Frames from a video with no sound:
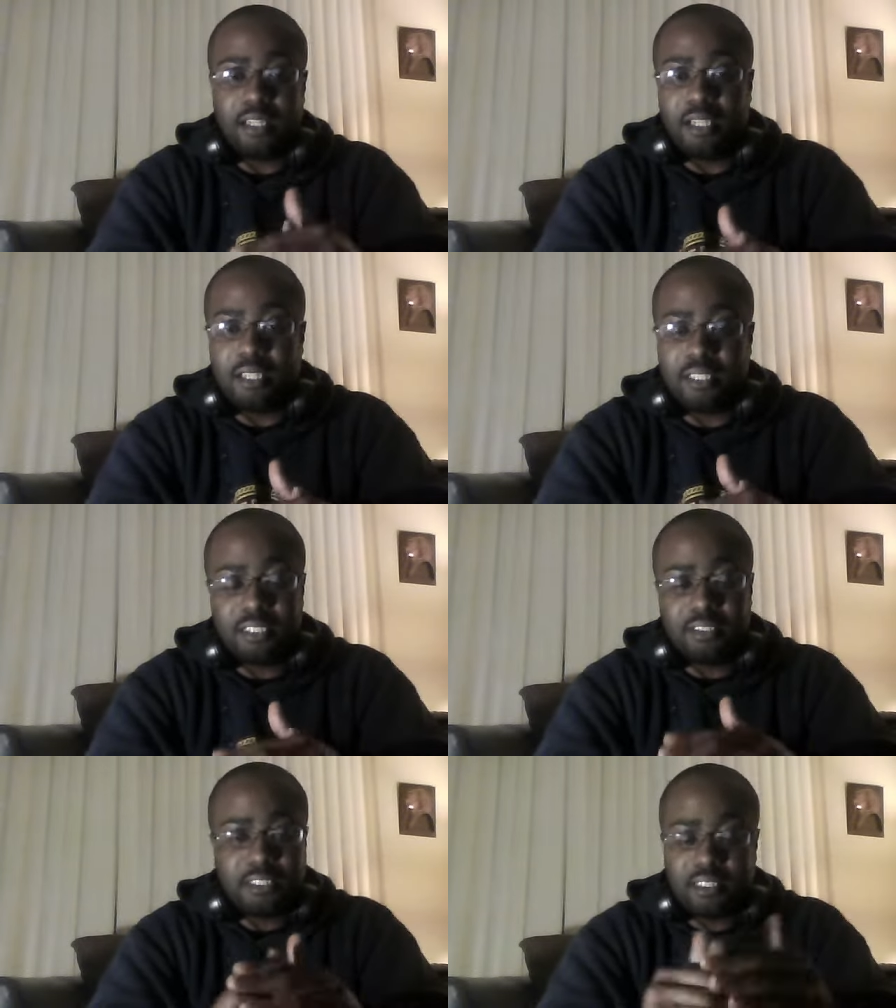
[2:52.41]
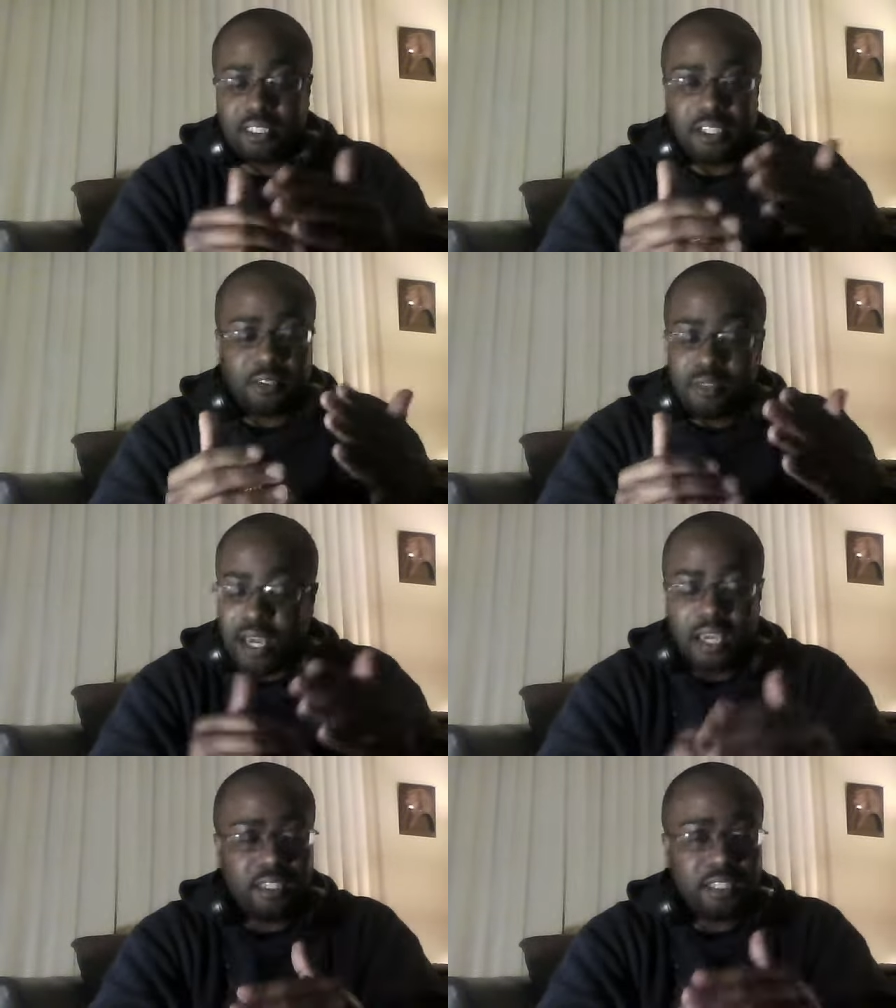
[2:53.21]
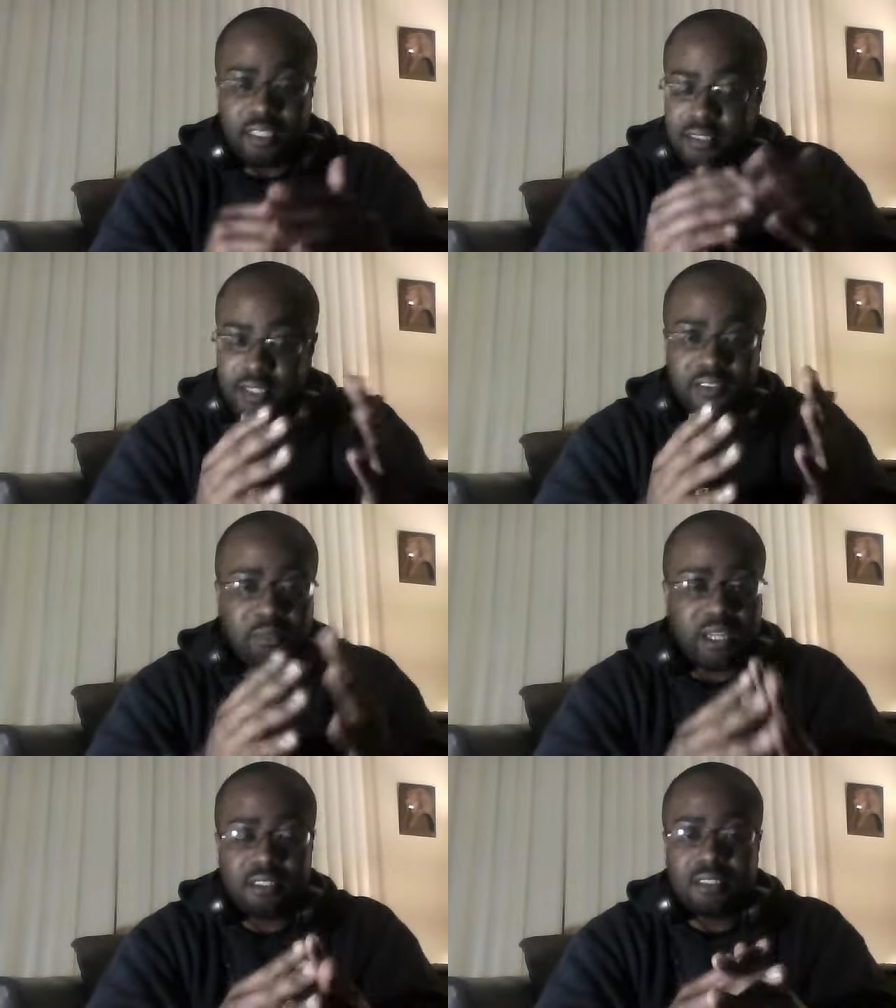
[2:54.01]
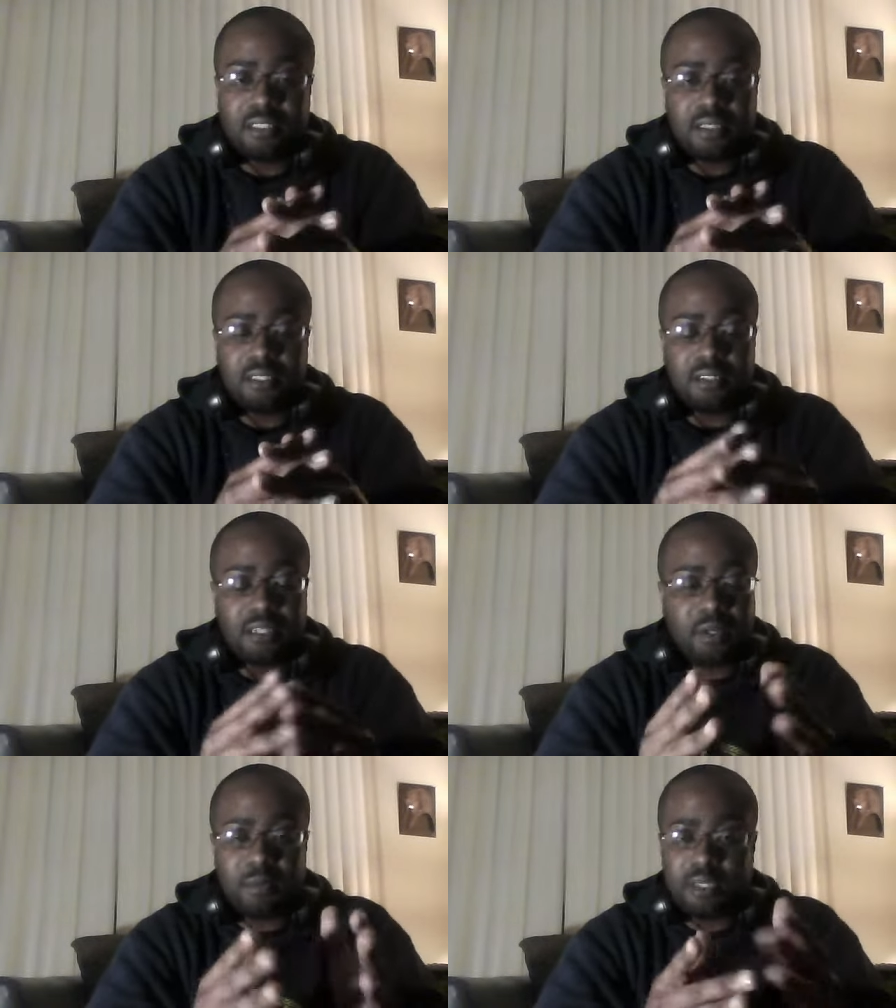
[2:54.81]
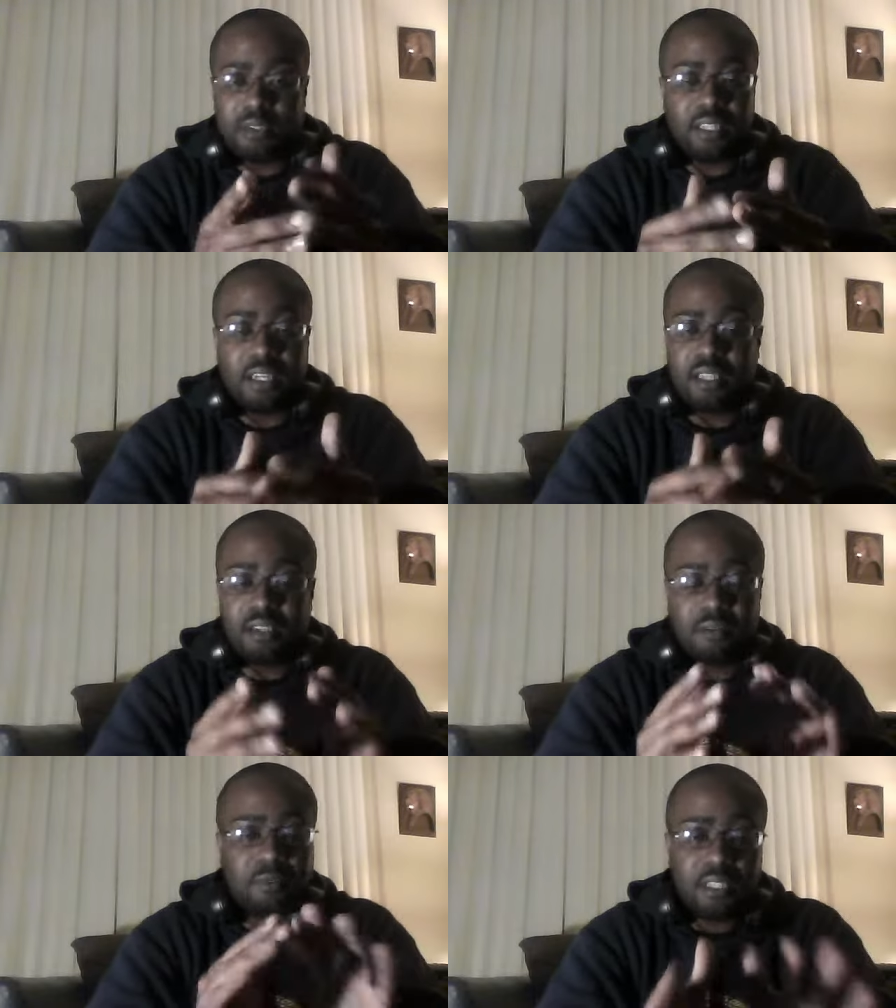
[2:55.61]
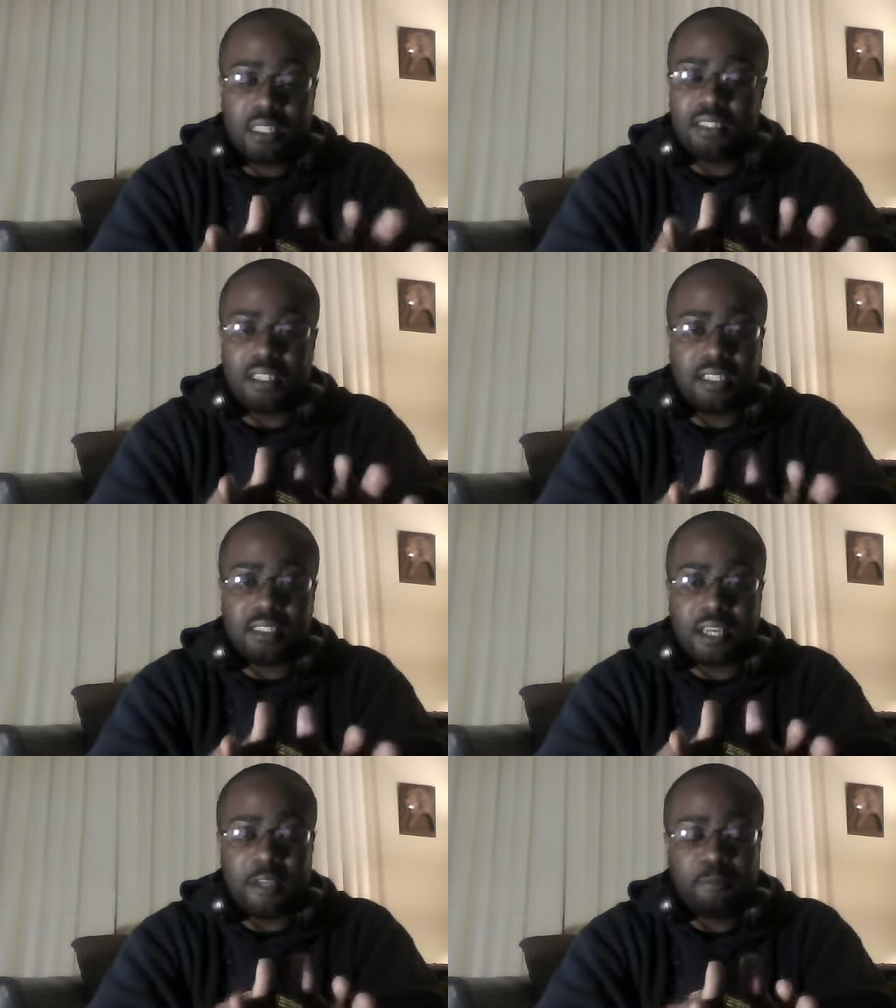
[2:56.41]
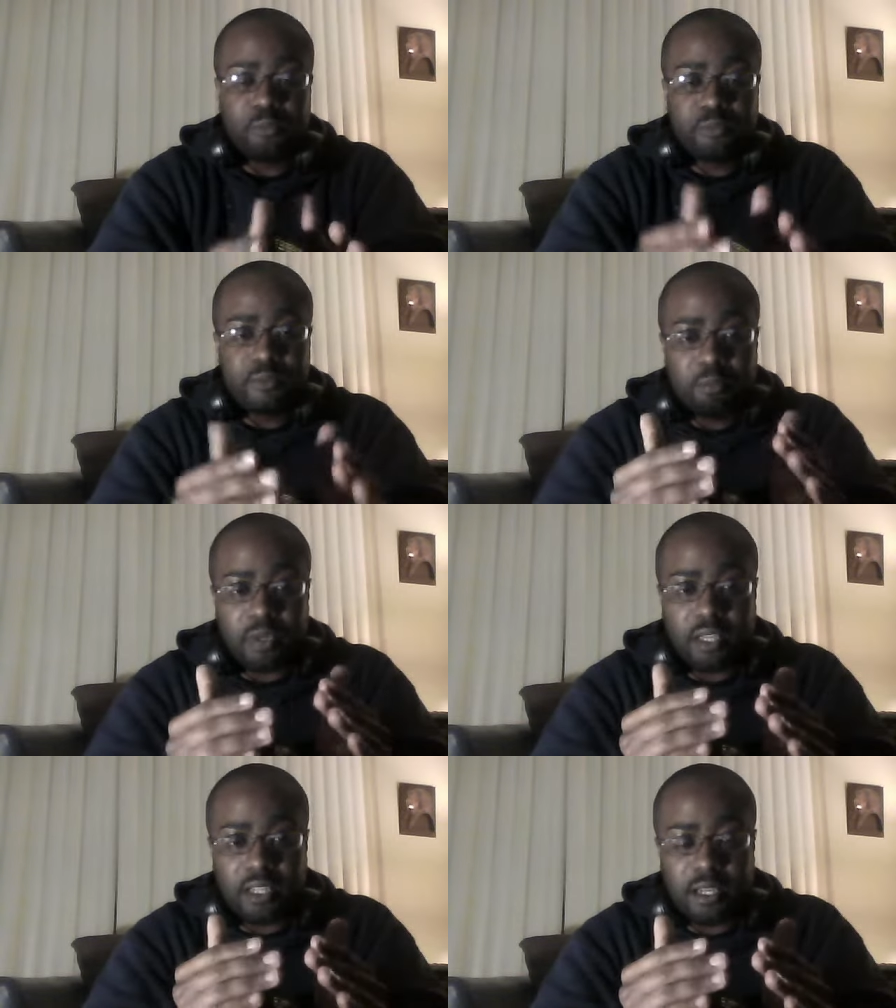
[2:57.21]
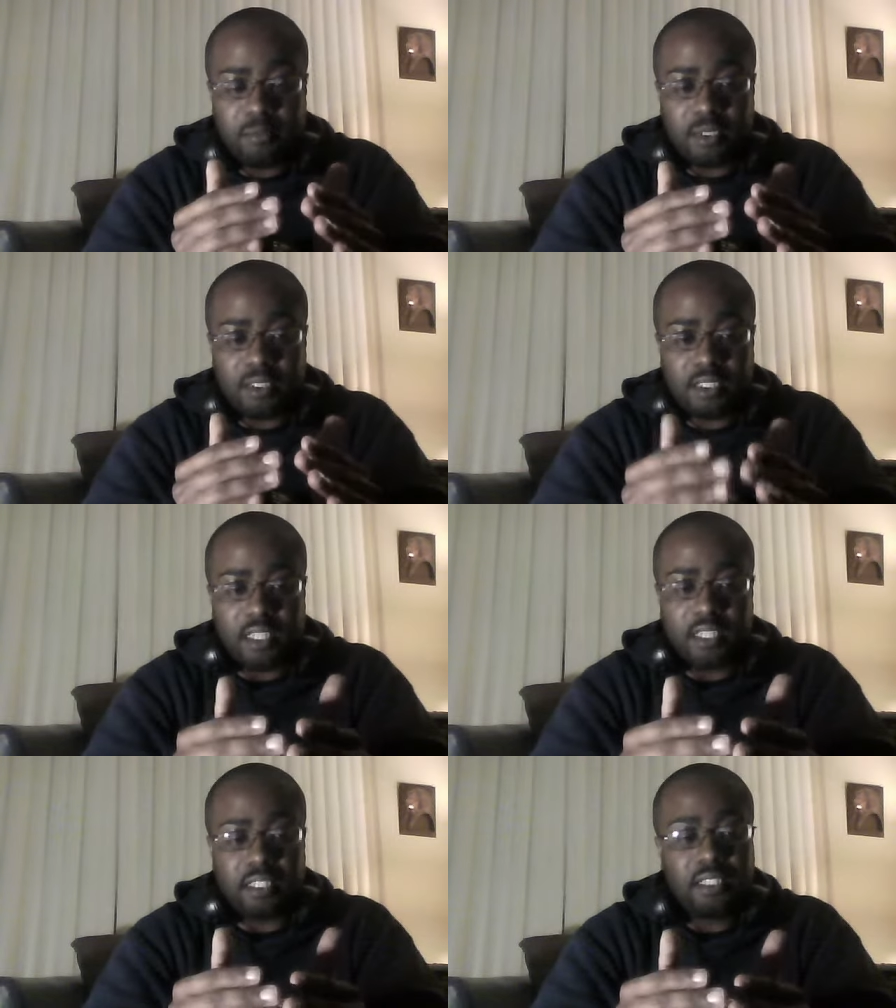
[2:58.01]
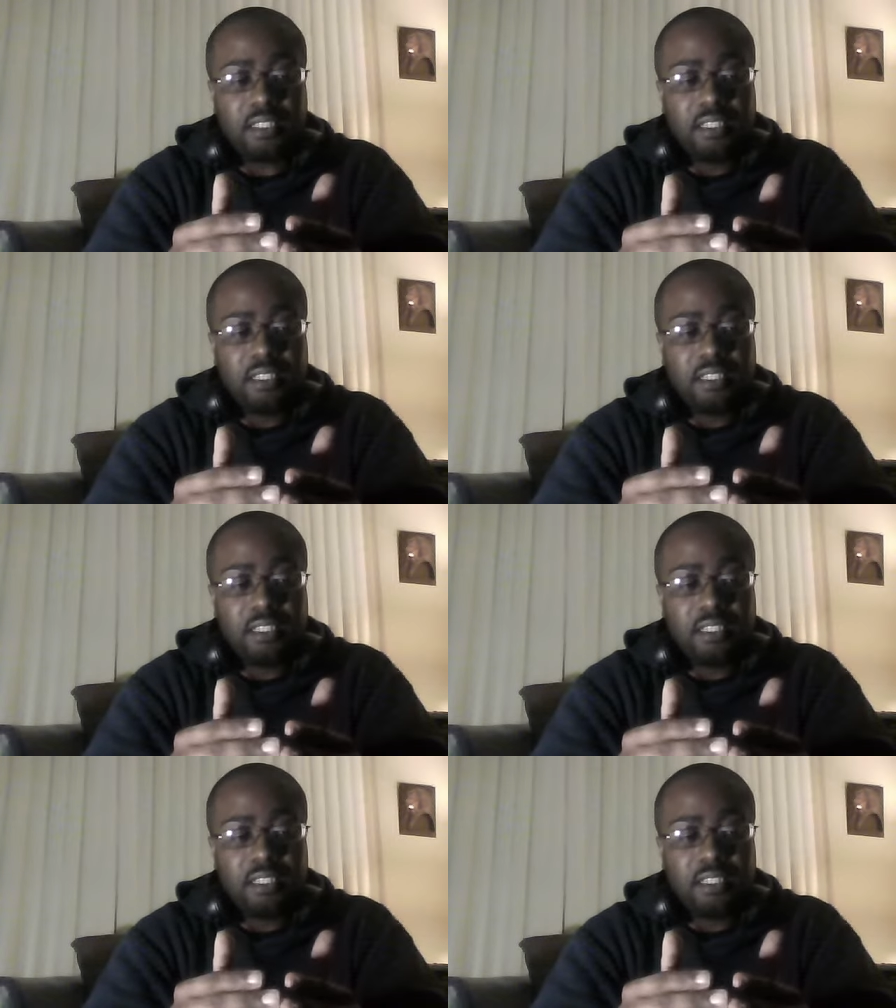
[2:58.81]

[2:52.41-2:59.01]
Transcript: You know, it, was just you know ideas. Everybody's you know coming up with their thing. You know, nothing against that, but I'm just saying.